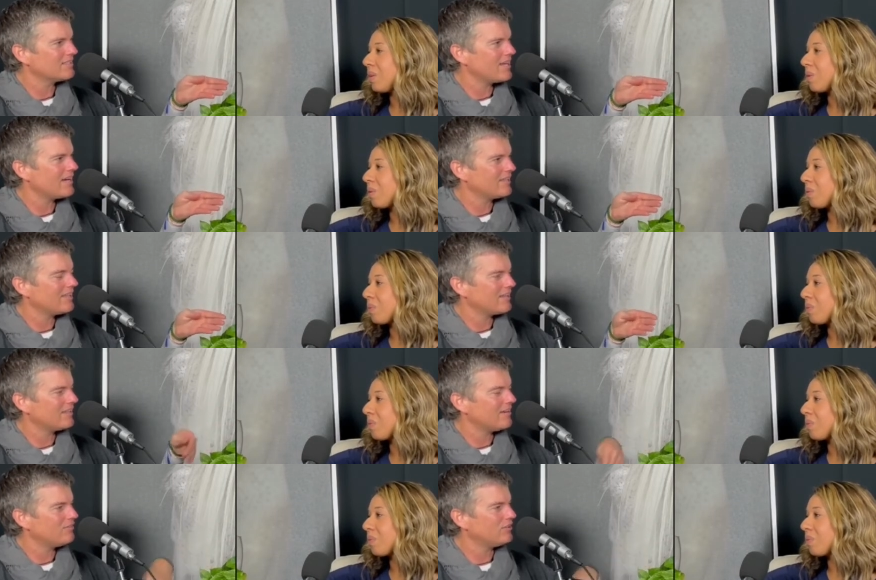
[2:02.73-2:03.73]
Speaker 1: that that
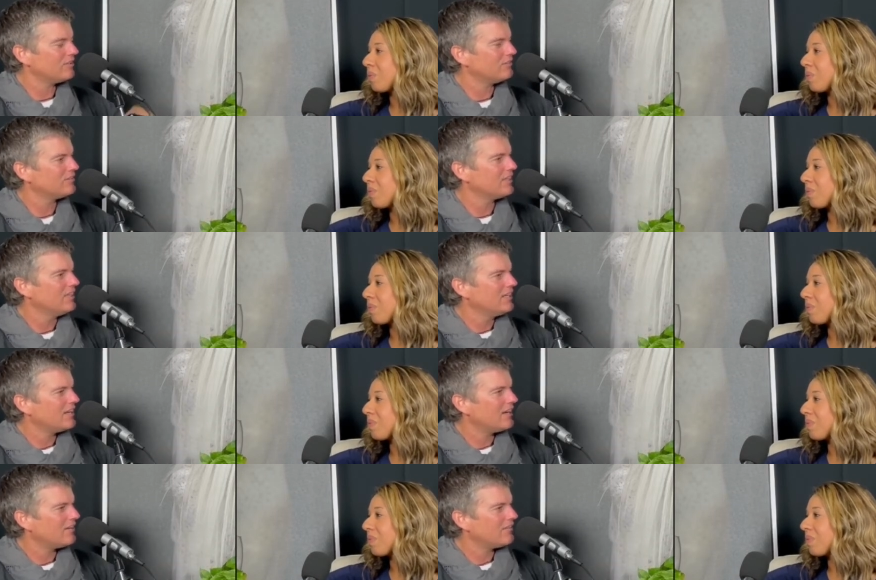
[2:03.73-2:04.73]
level of
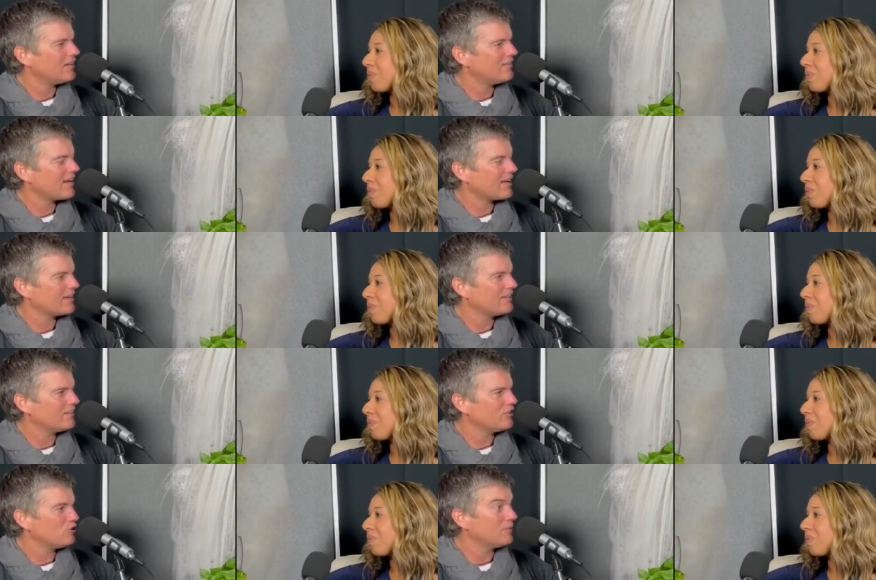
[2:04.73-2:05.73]
of the, uh, that kind of
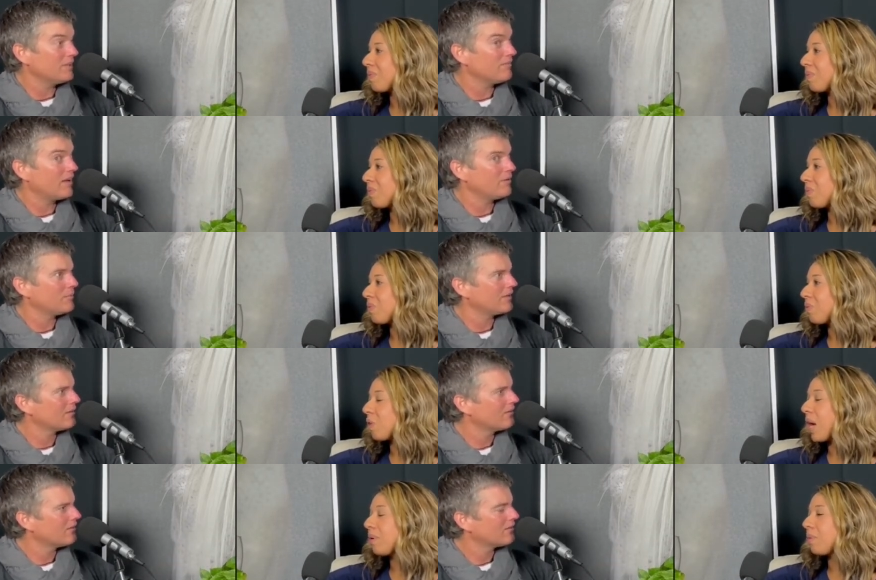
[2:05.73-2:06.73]
human development.
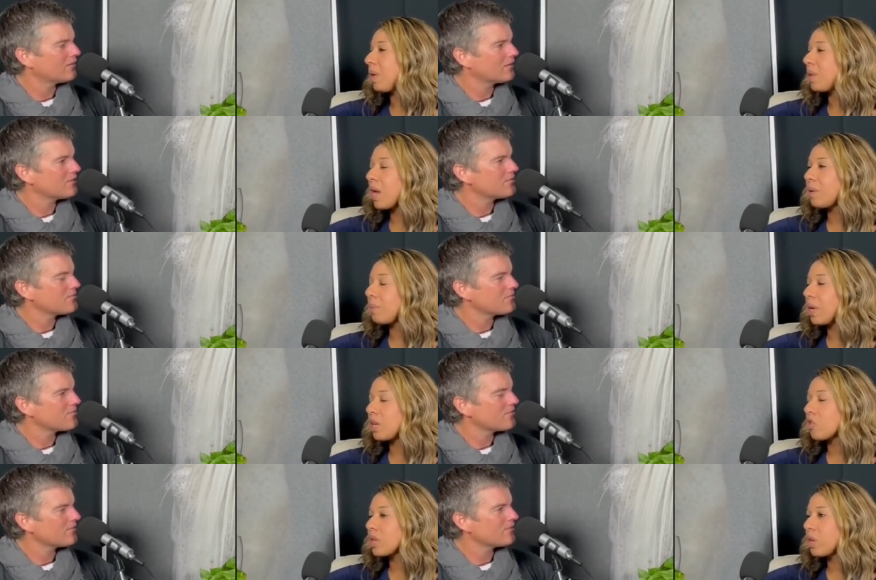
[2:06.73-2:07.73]
Speaker 2: Right. And I, I mean
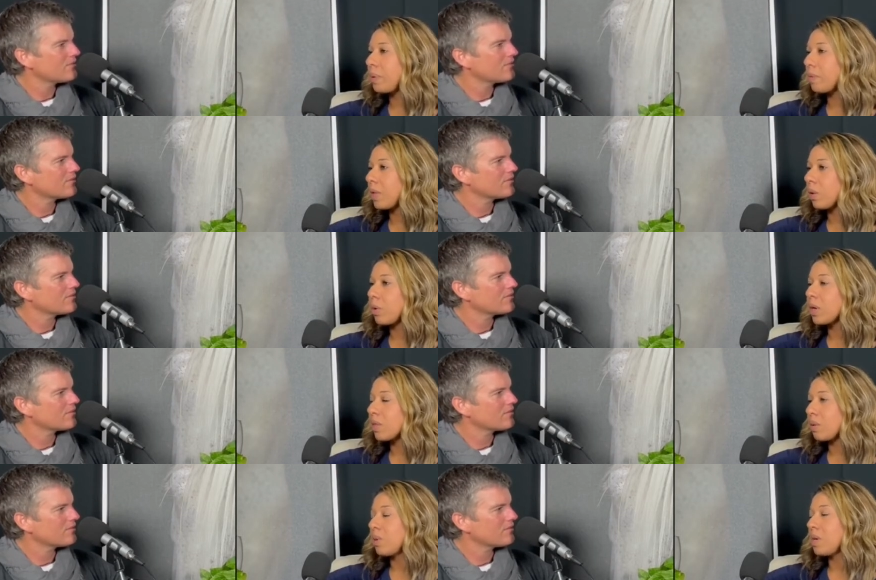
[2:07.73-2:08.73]
I try to tell people like we're
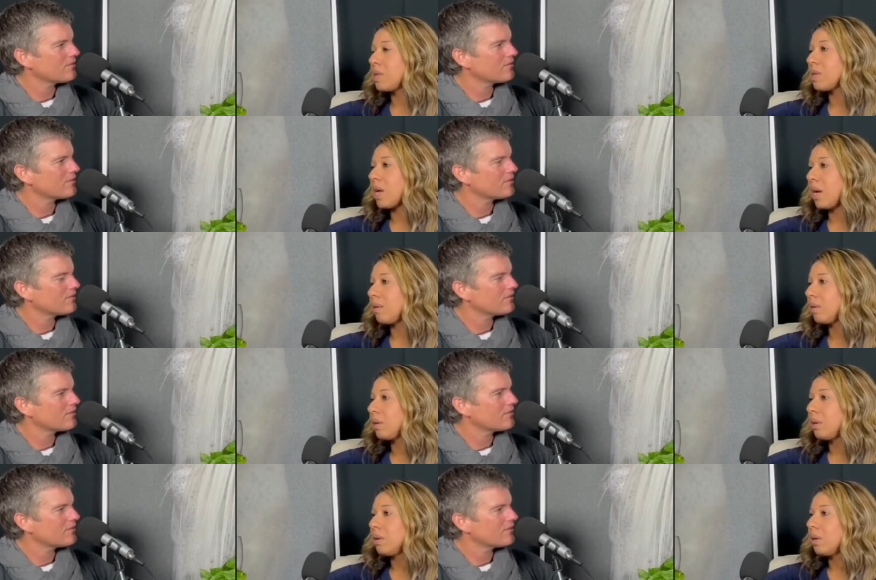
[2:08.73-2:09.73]
not the ones that
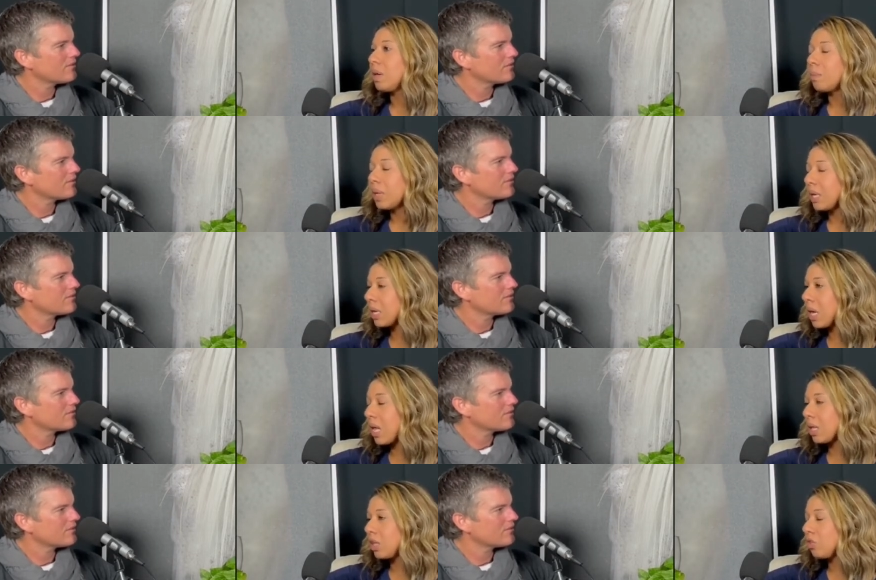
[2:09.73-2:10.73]
Apply to
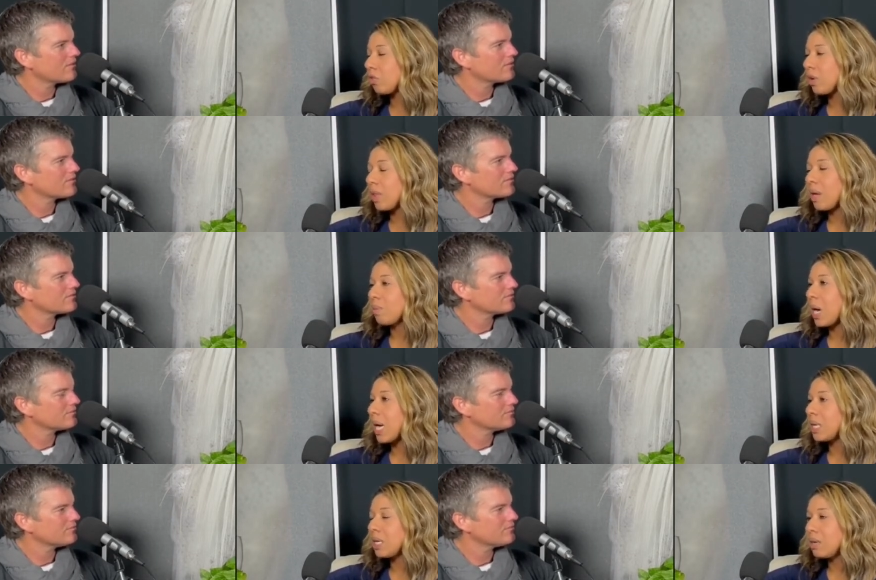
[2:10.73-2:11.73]
college for them.
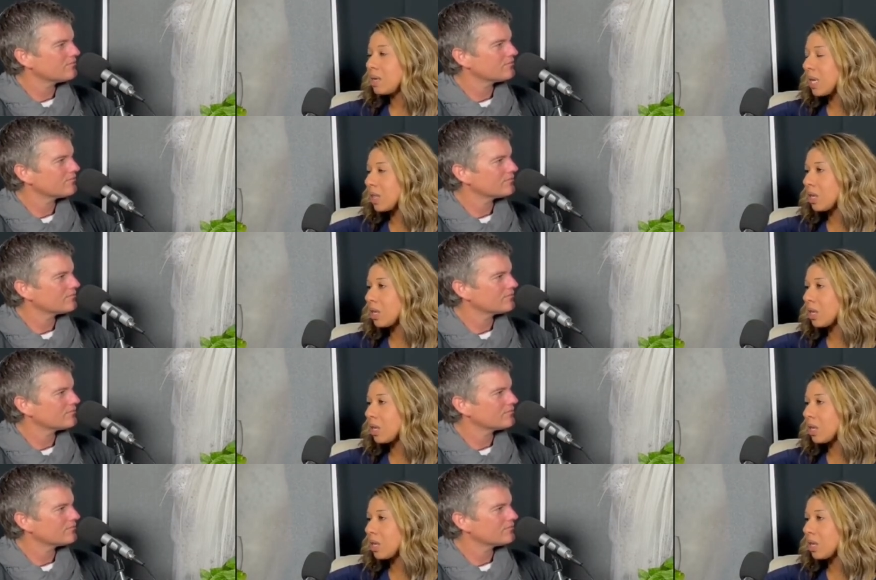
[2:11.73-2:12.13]
I didn't take their